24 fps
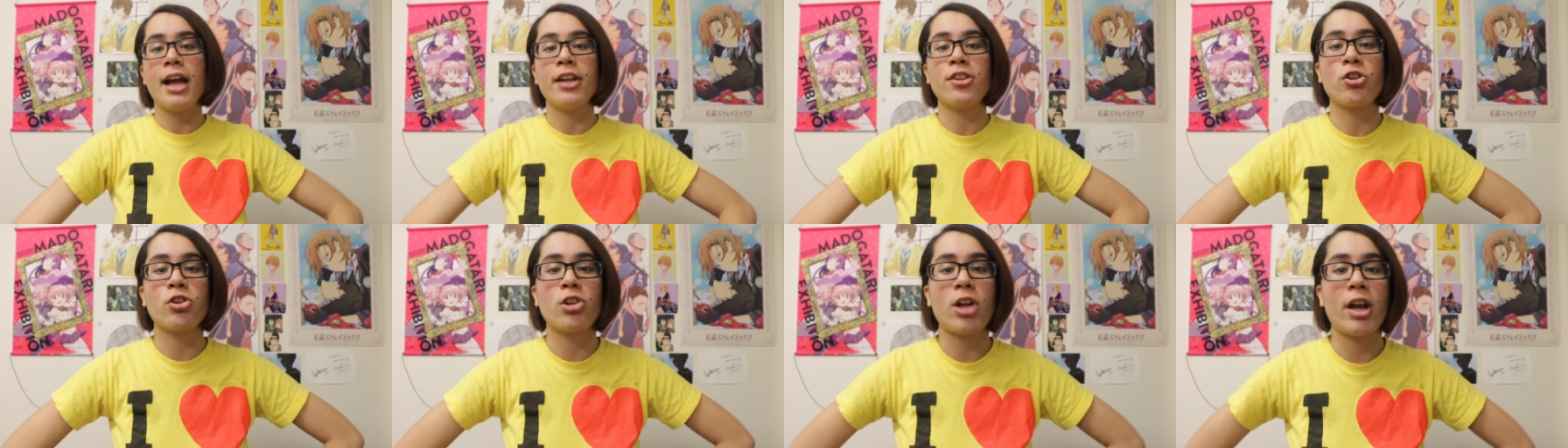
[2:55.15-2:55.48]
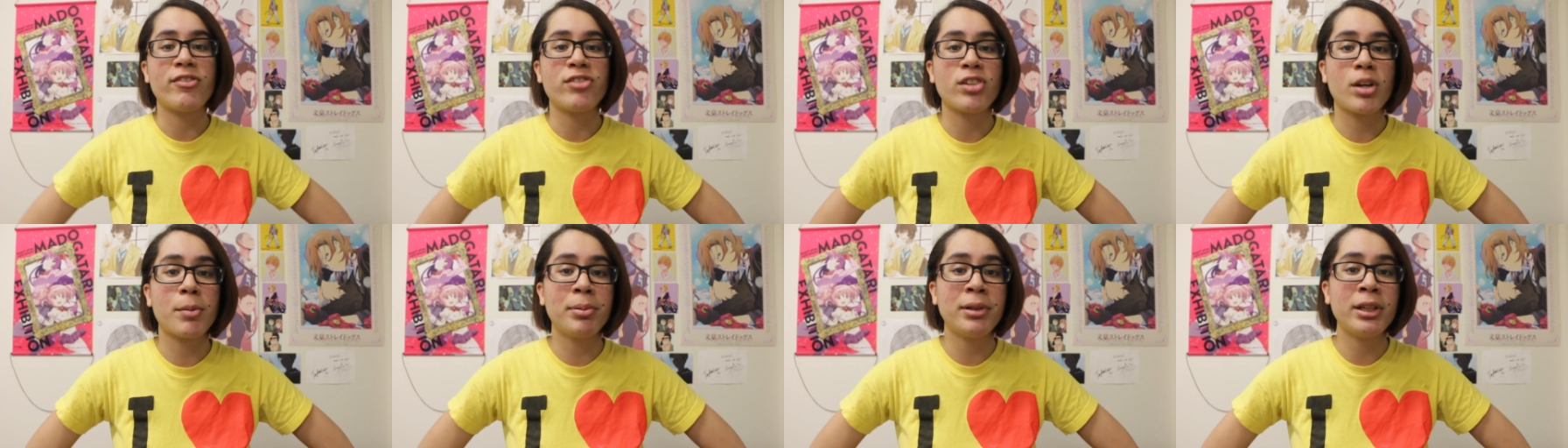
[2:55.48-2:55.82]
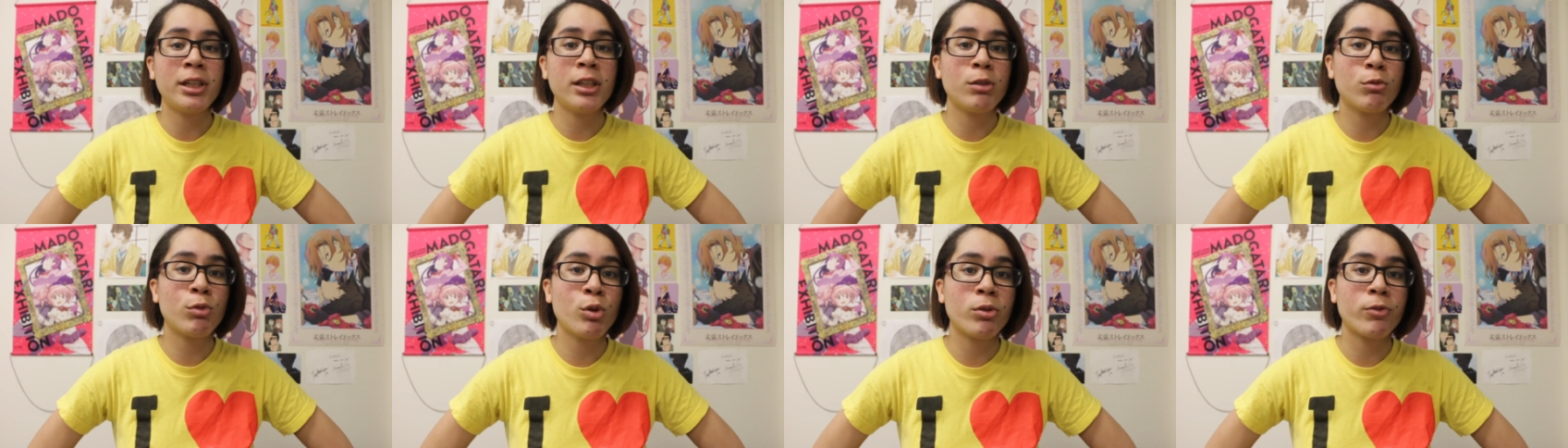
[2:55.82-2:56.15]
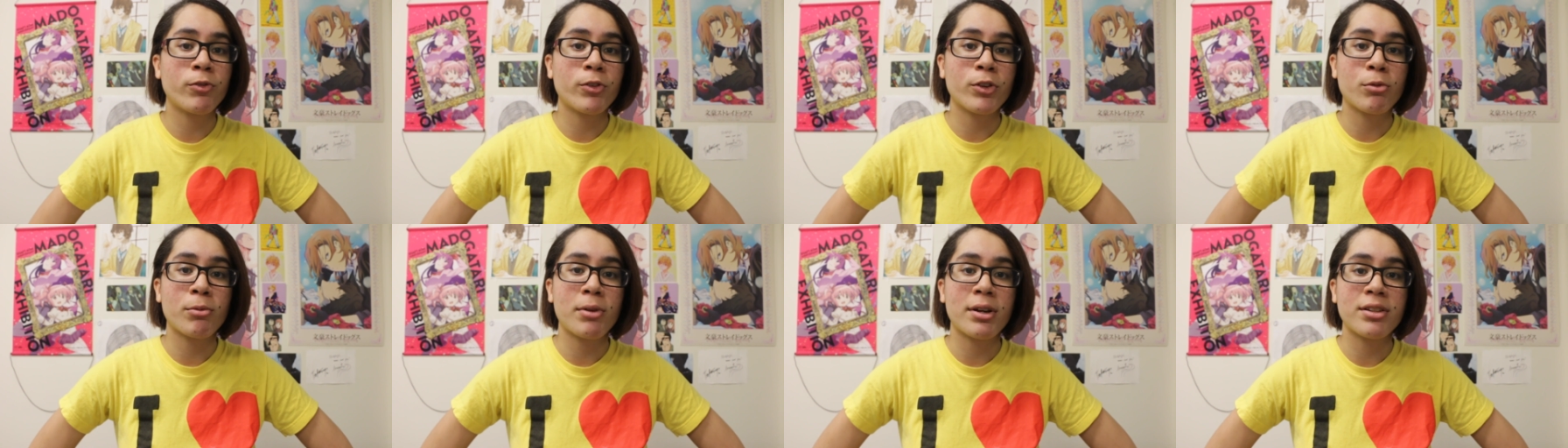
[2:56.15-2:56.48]
and their life's completely
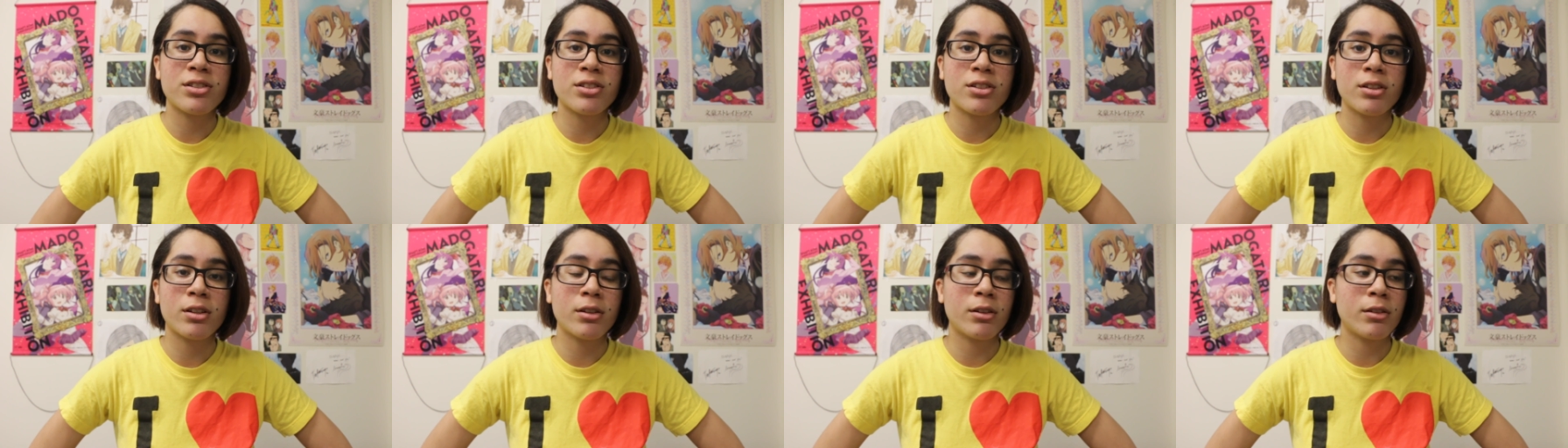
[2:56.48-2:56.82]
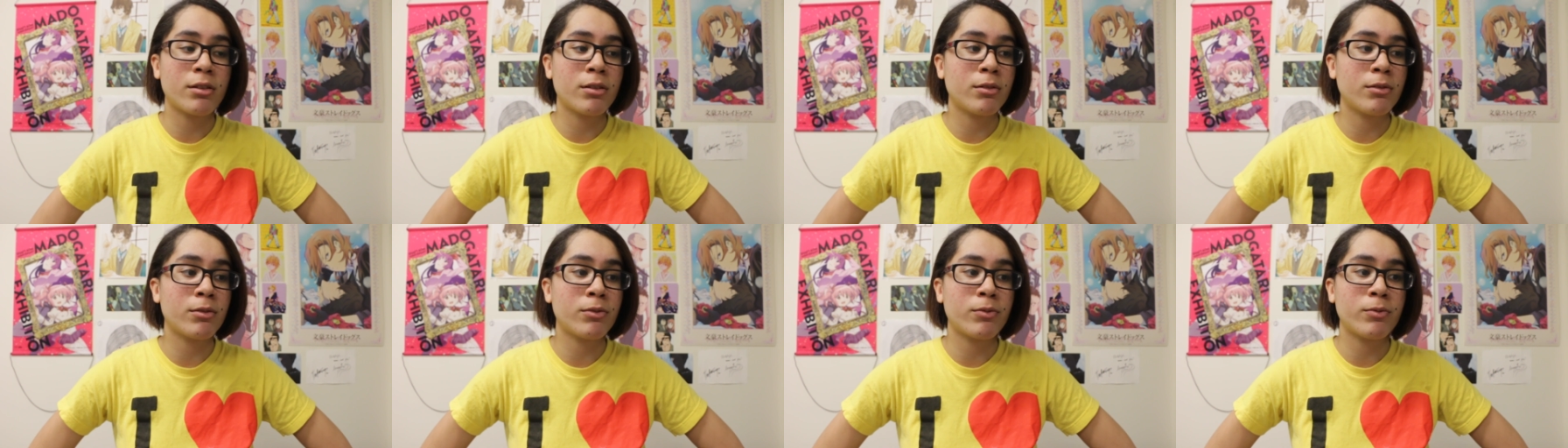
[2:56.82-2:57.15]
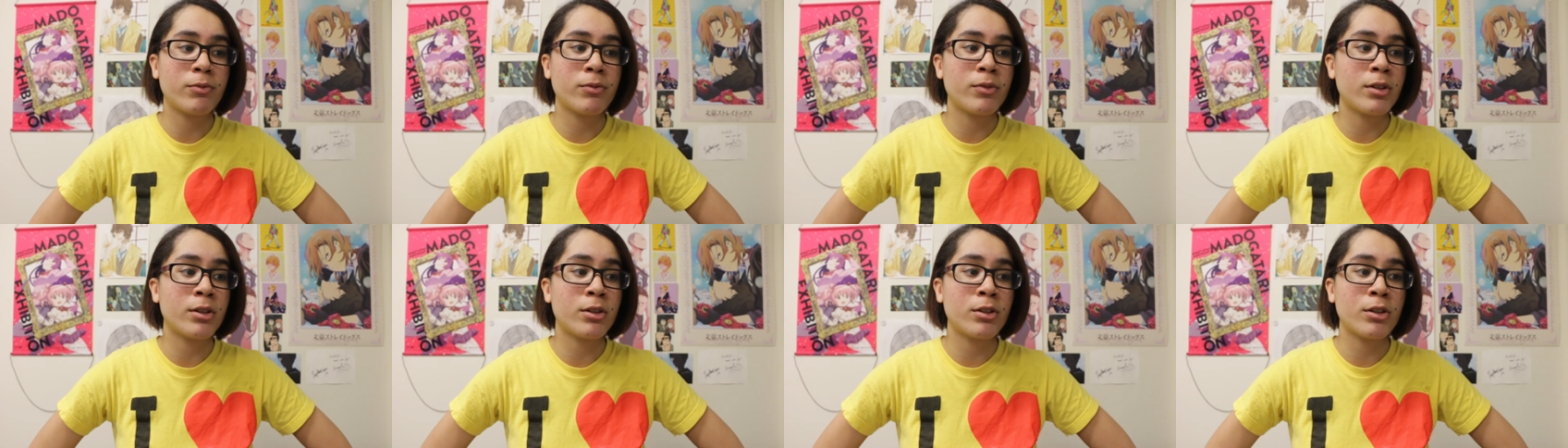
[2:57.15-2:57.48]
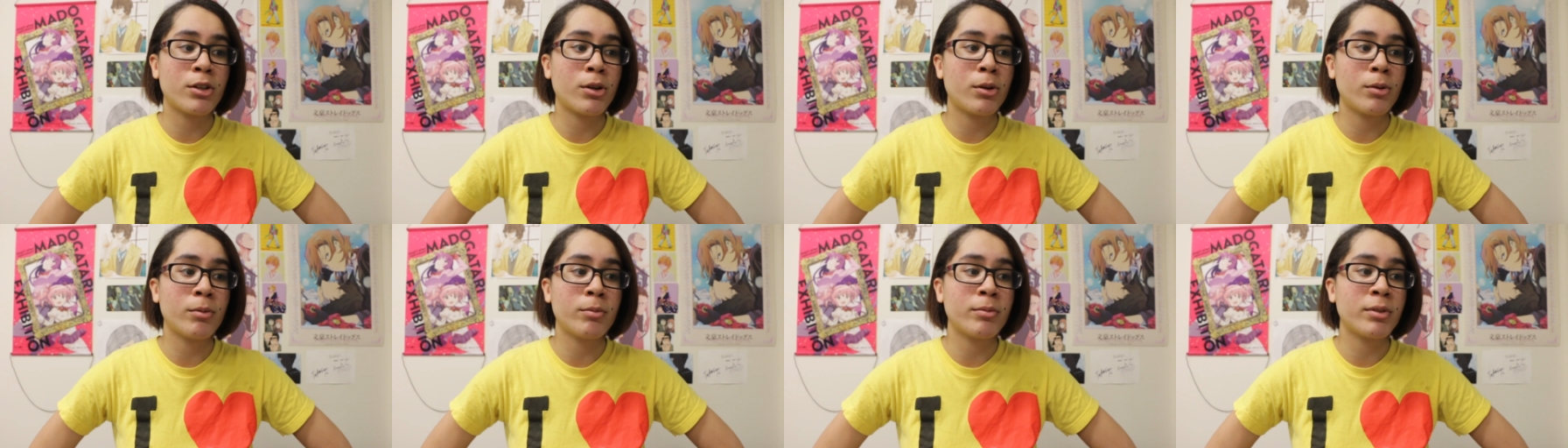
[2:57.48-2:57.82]
ruined for the rest of their, you
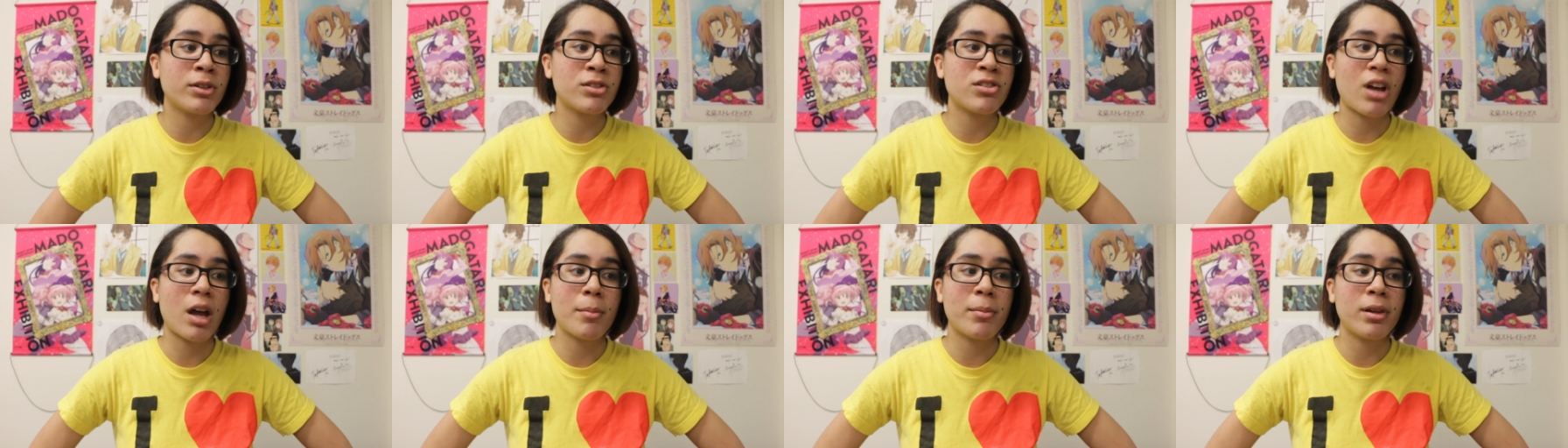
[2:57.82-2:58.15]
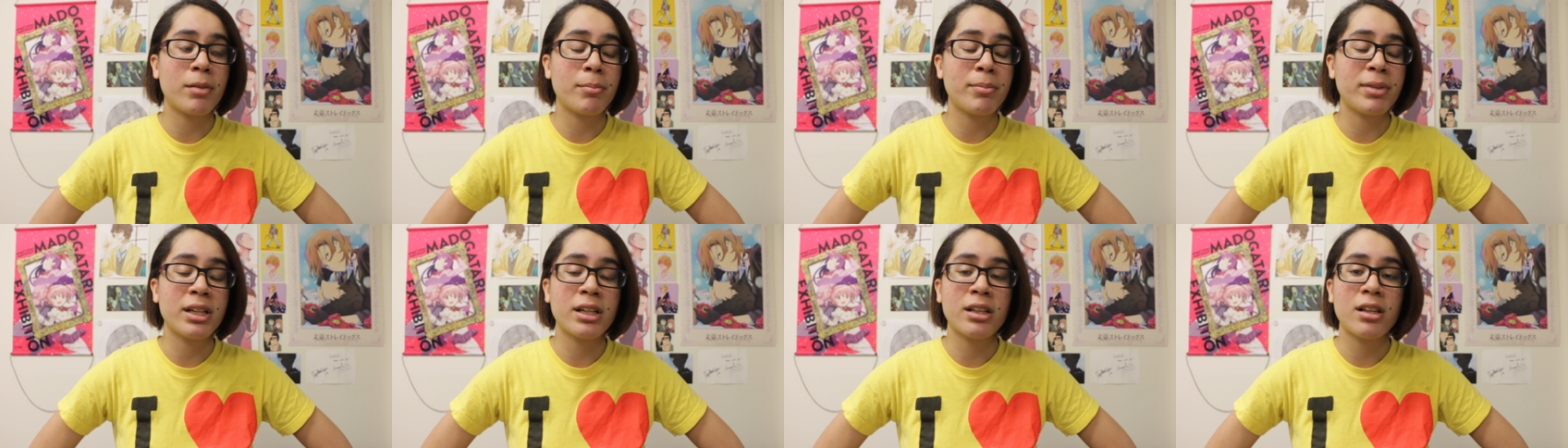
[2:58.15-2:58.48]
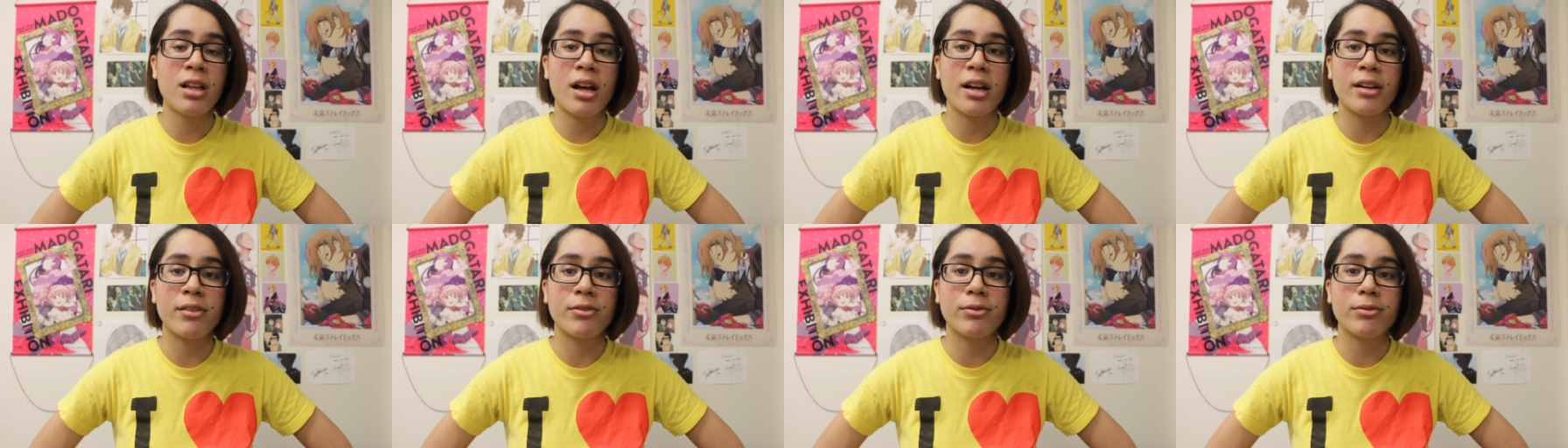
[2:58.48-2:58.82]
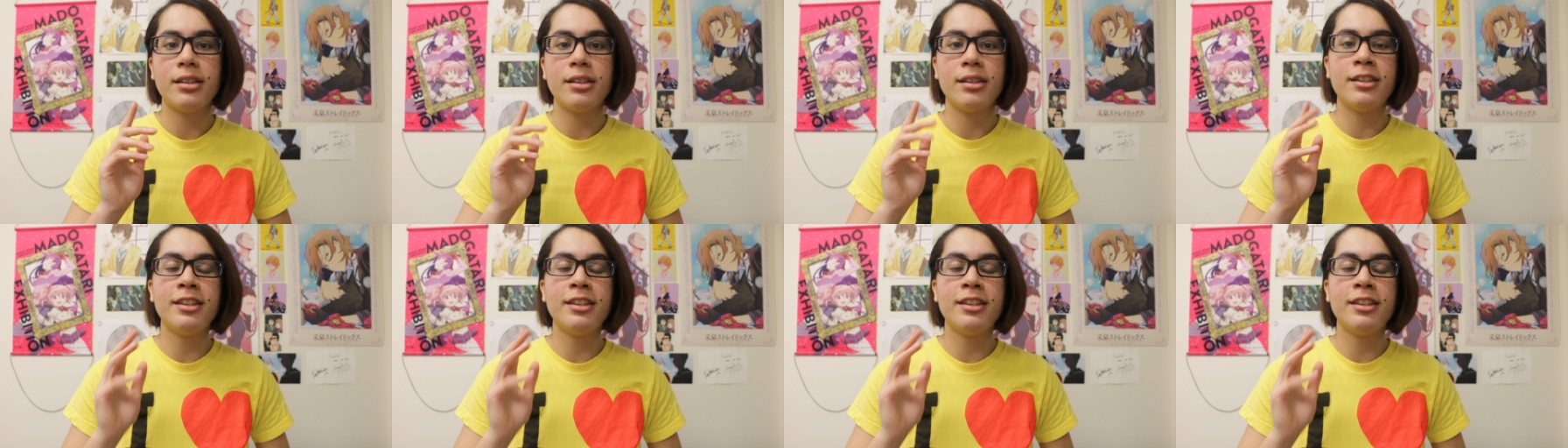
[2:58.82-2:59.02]
know, their time being alive.